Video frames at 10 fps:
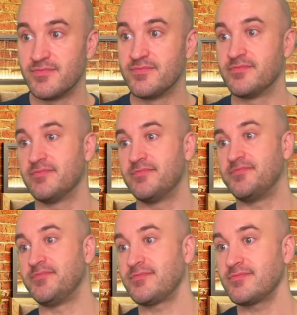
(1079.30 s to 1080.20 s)

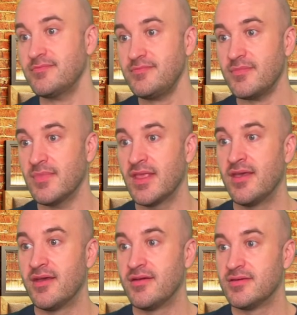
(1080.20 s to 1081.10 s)

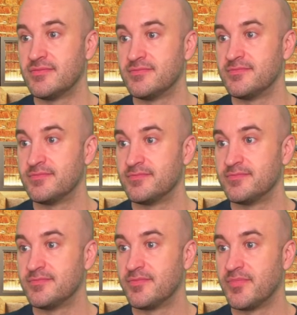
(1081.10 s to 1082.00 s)
(silence)